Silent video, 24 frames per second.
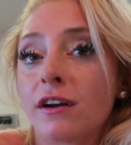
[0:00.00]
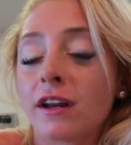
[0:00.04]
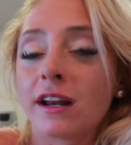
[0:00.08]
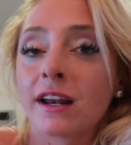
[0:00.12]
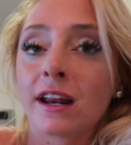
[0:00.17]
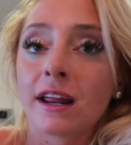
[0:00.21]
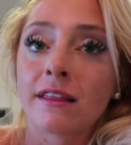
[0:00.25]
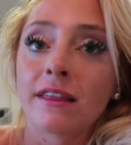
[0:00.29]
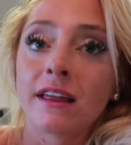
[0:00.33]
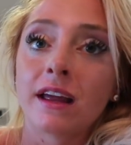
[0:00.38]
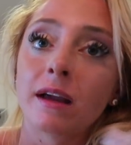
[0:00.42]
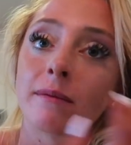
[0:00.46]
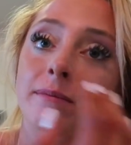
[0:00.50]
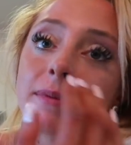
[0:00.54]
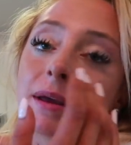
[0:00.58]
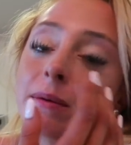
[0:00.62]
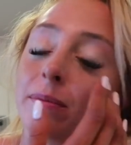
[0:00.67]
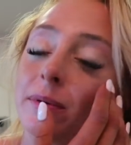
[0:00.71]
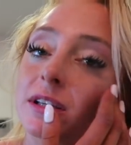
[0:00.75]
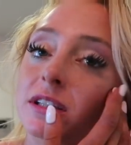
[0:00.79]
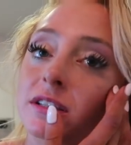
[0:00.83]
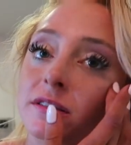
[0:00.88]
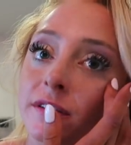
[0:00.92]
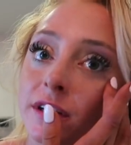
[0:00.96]
And I think a big
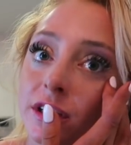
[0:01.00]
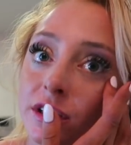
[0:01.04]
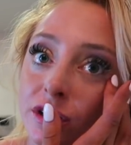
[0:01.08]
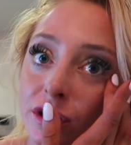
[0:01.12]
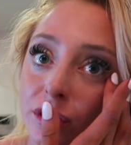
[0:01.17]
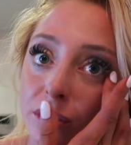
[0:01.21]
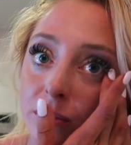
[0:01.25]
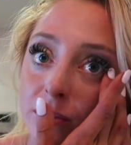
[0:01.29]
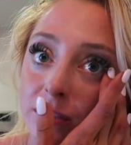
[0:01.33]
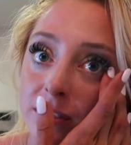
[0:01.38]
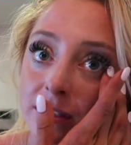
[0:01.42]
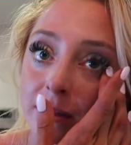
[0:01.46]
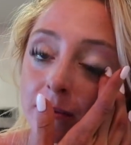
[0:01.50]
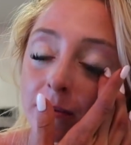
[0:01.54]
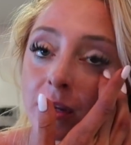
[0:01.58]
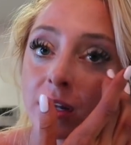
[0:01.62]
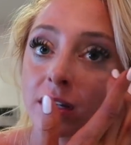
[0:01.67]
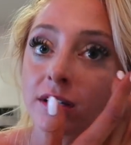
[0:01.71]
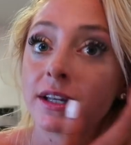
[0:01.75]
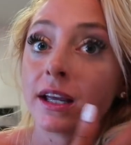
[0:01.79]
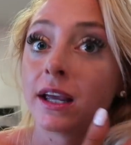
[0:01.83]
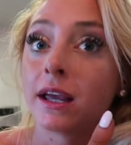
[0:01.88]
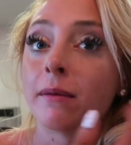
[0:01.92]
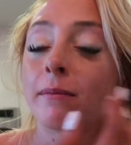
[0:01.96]
piece of it too is I'm
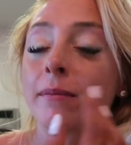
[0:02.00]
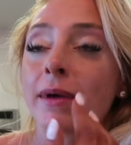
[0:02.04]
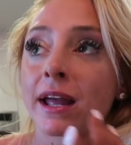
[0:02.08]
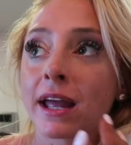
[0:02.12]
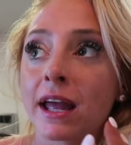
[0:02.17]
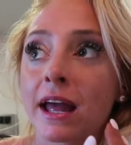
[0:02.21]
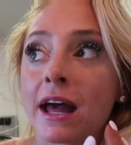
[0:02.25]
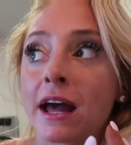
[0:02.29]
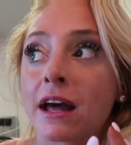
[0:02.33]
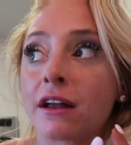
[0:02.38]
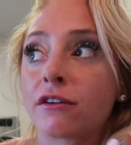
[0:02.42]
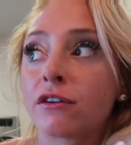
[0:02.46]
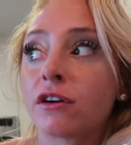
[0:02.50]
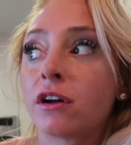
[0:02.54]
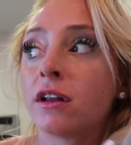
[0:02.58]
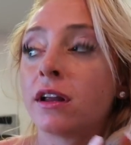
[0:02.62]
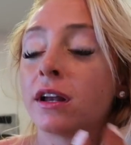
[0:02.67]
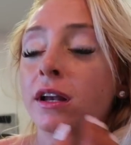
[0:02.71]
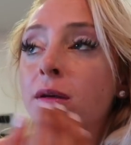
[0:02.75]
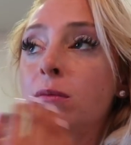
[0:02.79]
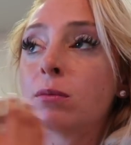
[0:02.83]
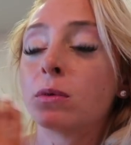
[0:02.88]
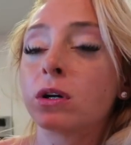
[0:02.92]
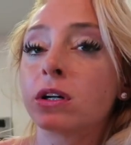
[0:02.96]
not taking my Adderall
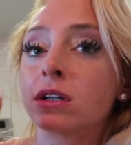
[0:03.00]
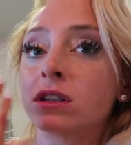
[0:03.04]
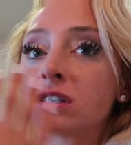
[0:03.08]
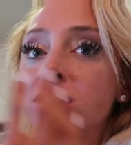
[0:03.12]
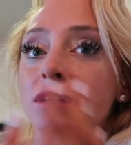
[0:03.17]
anymore.